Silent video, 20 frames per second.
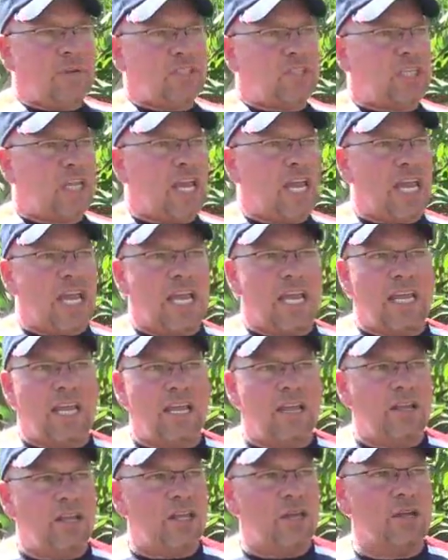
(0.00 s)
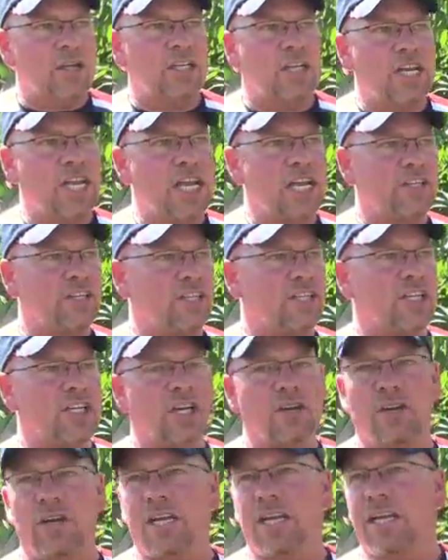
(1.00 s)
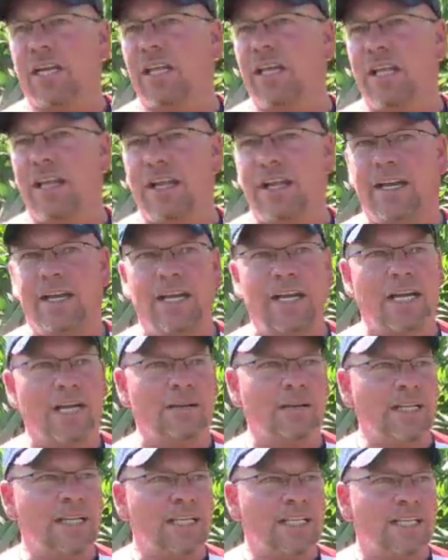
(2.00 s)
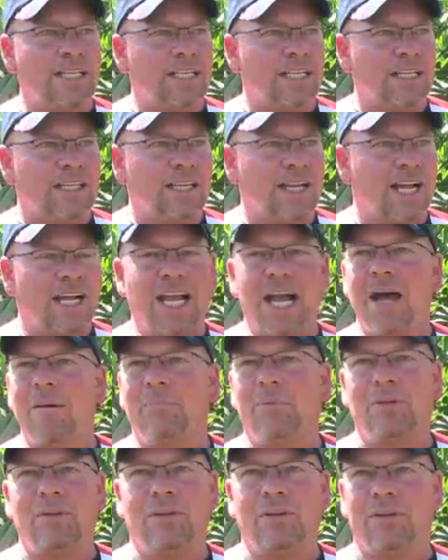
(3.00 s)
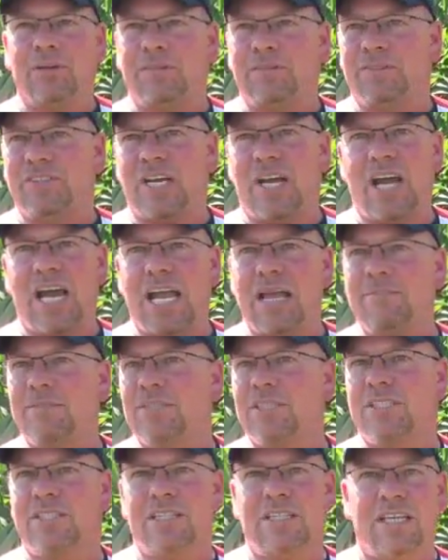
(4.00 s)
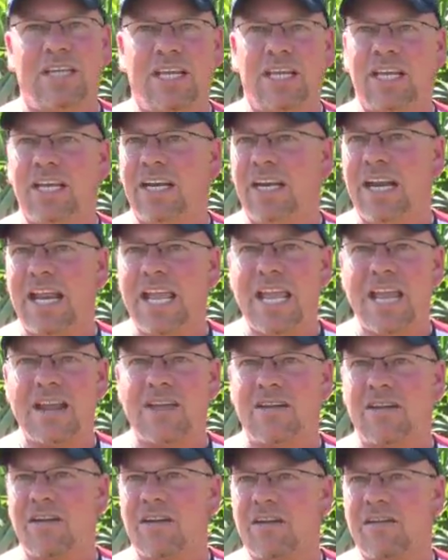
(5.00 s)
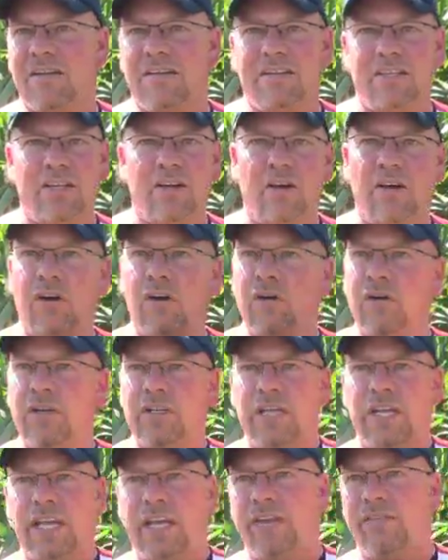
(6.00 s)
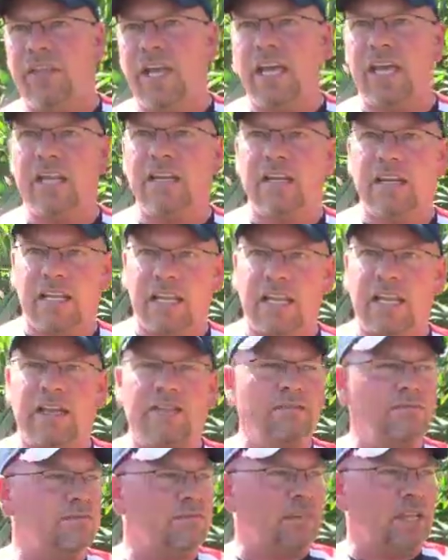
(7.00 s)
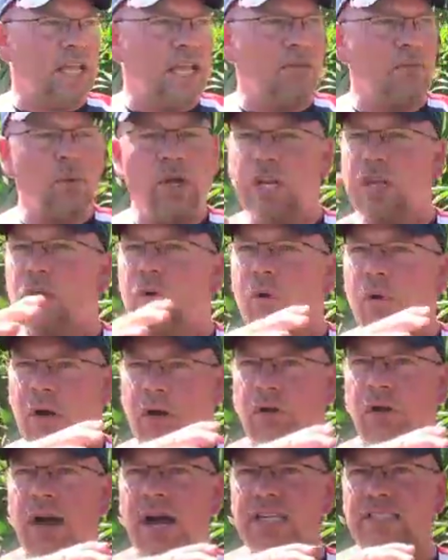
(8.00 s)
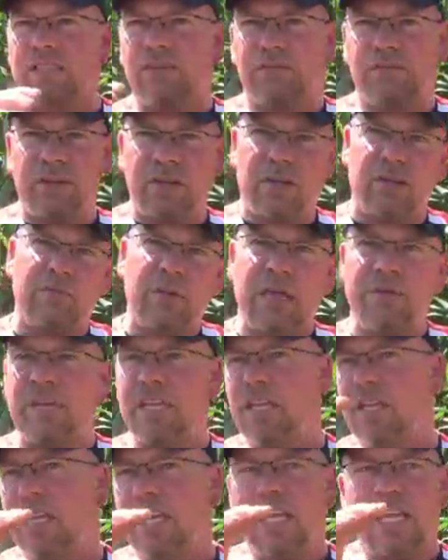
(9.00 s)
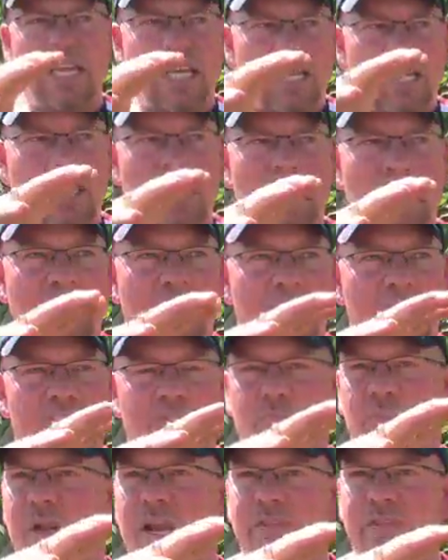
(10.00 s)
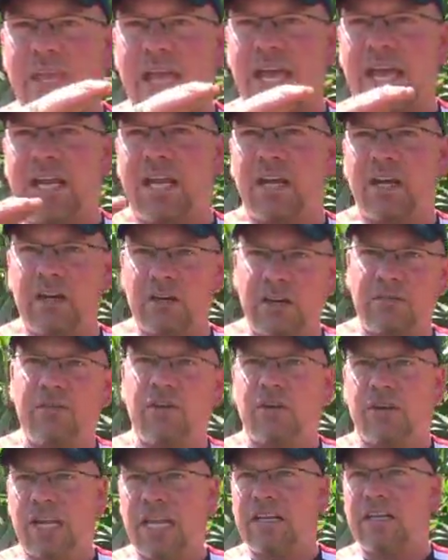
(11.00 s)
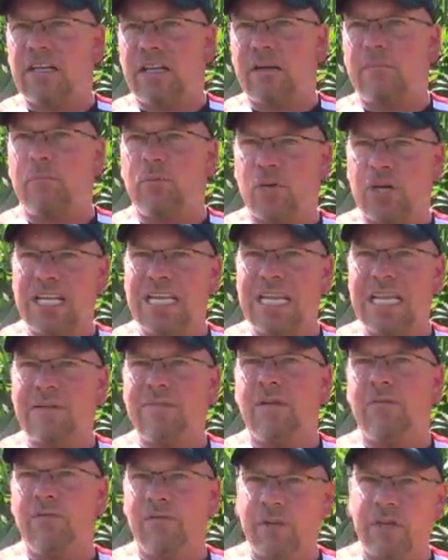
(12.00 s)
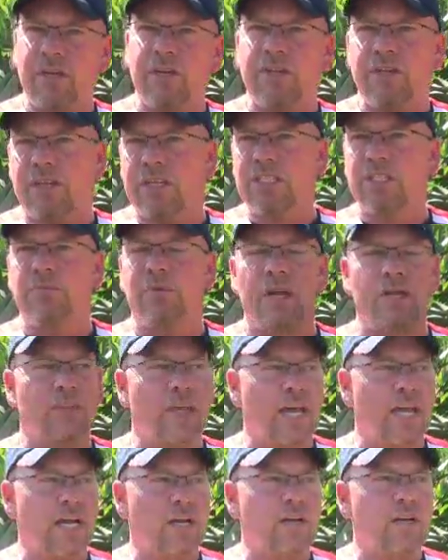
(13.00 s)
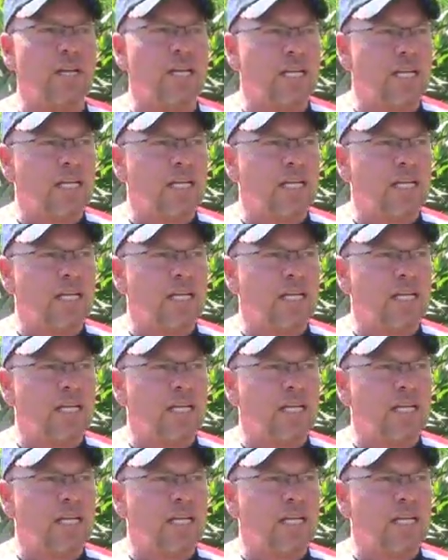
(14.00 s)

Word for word: would say you need to do it a, uh, a couple of times in an acre, you know, and then and and when you go across the field, maybe you spread that out. If you're getting a pretty even field, you can spread that out.